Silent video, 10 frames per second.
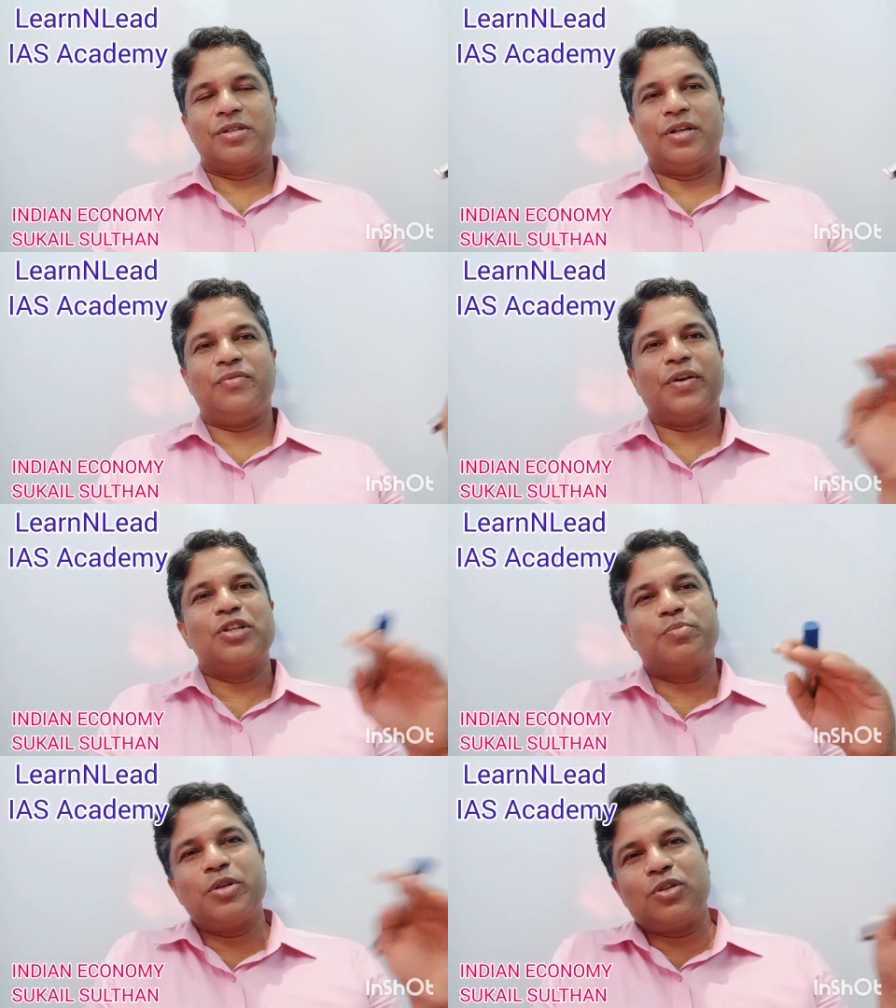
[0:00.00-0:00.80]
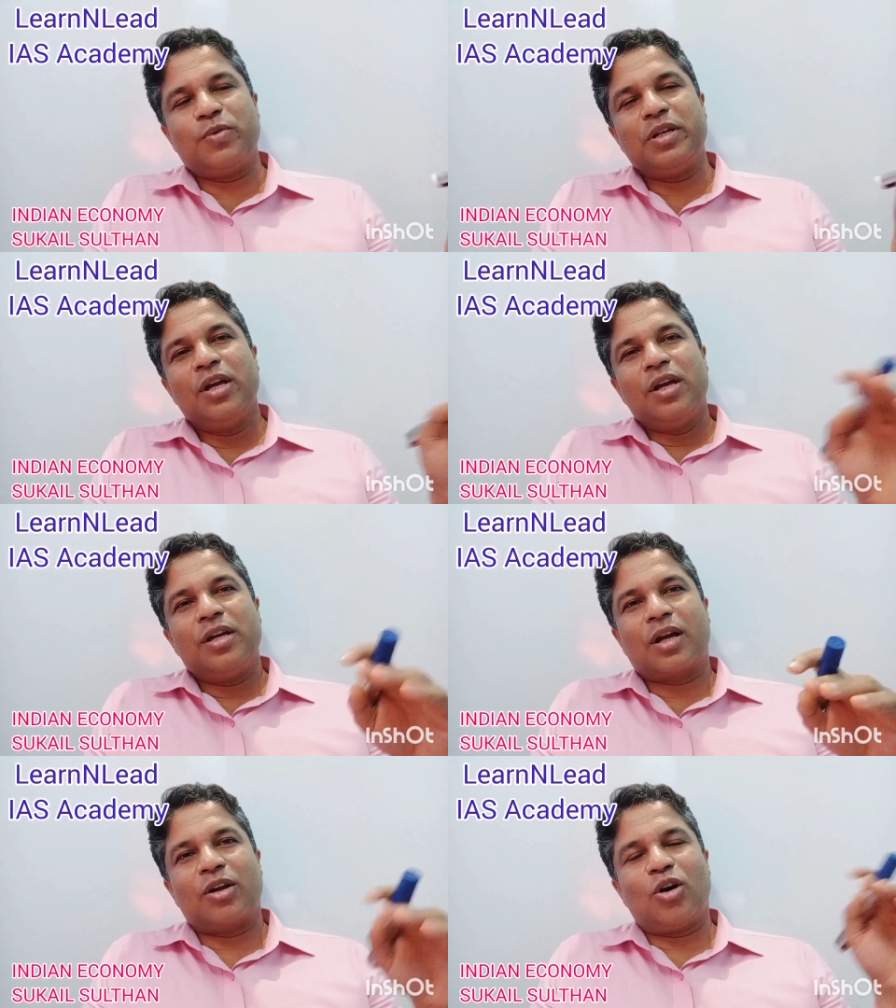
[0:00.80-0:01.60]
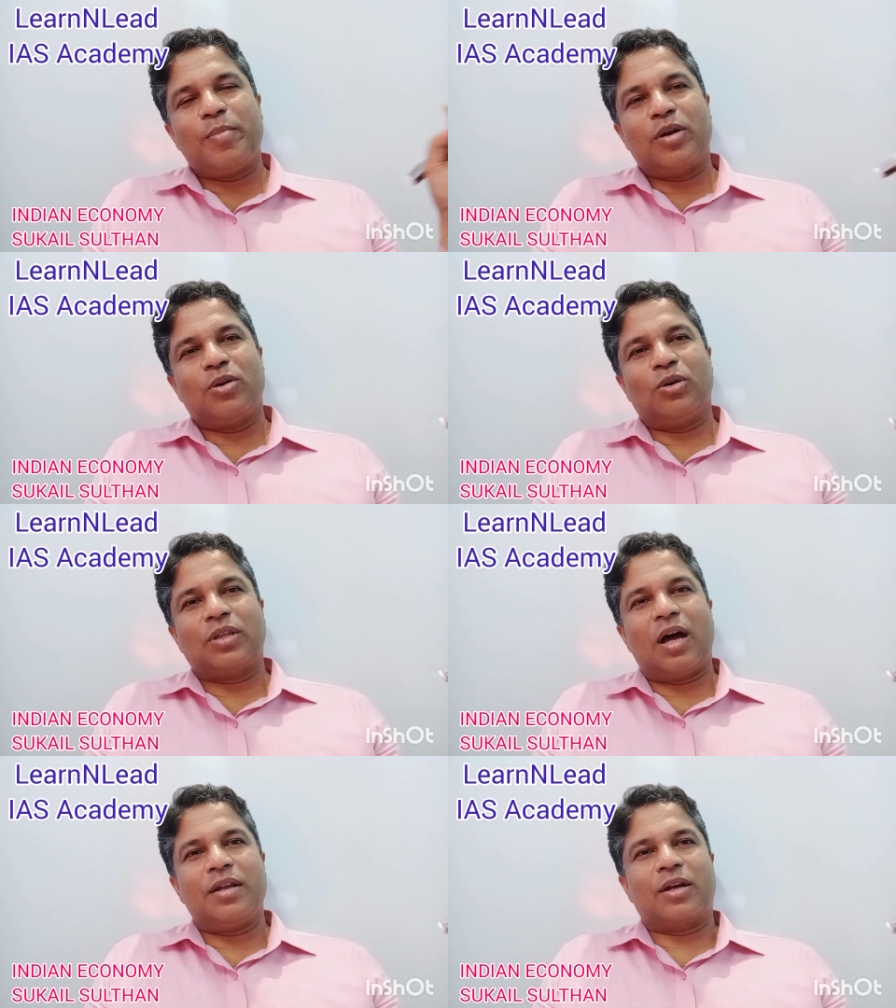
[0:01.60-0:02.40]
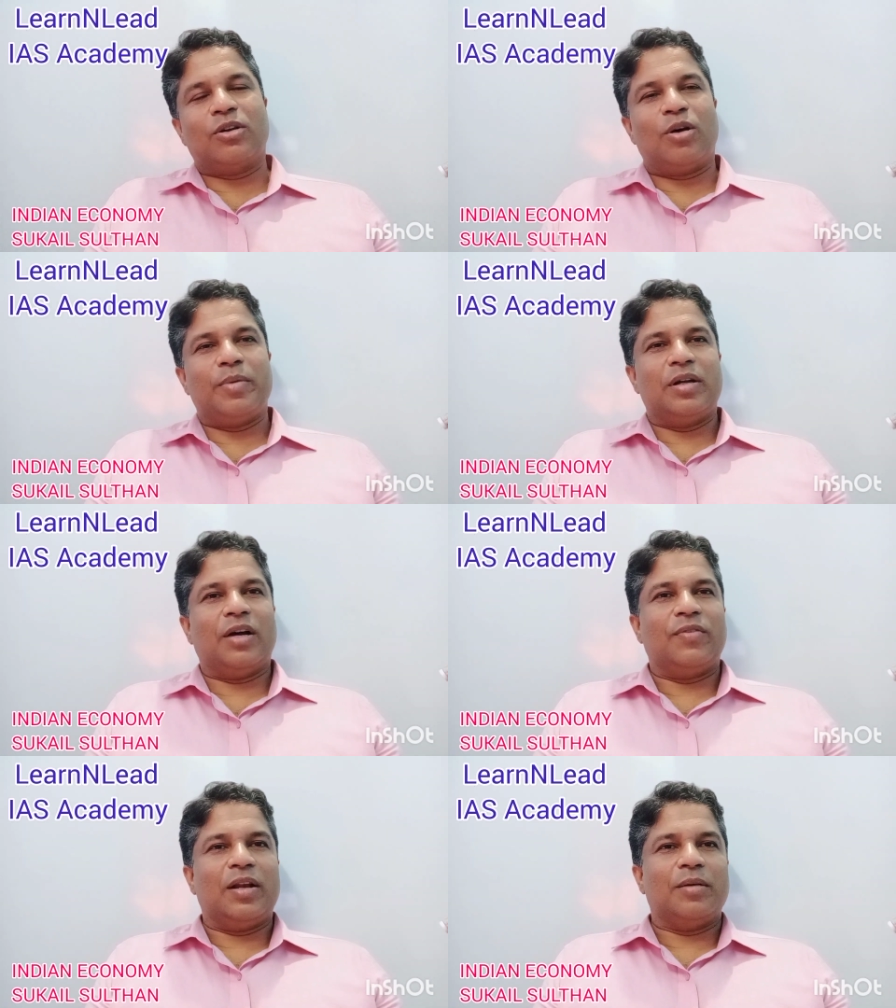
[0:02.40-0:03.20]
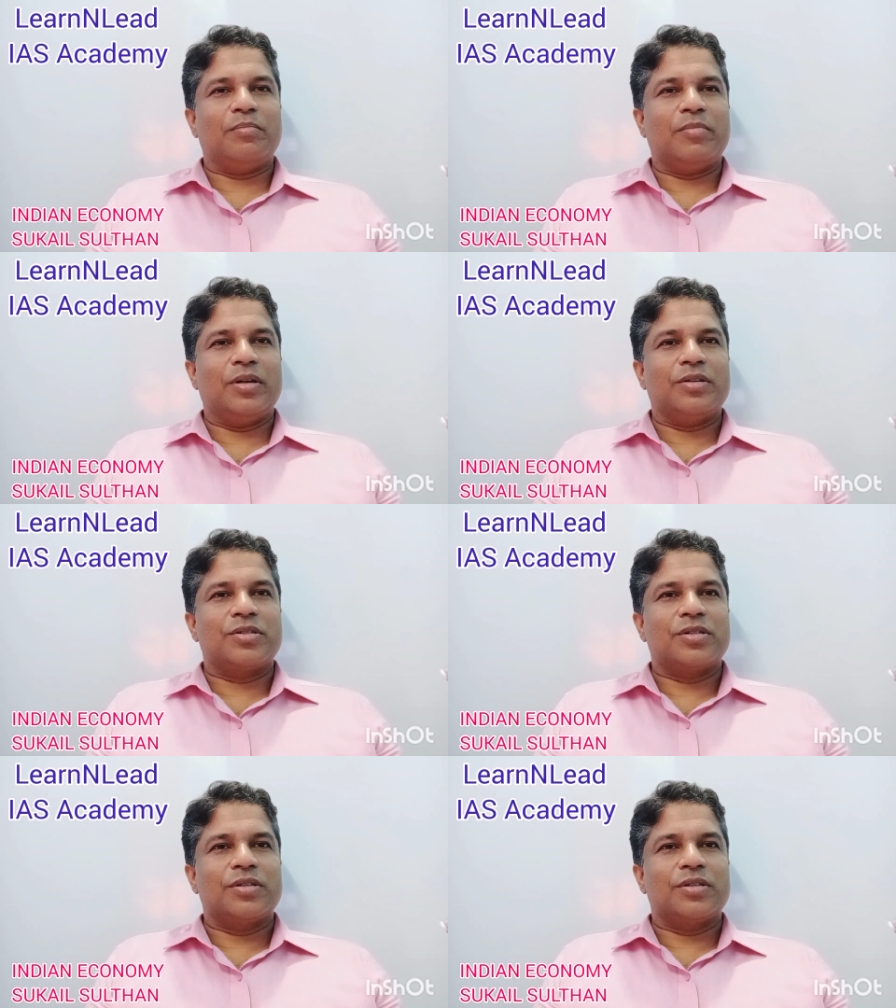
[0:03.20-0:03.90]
Difference between economic growth and economic development.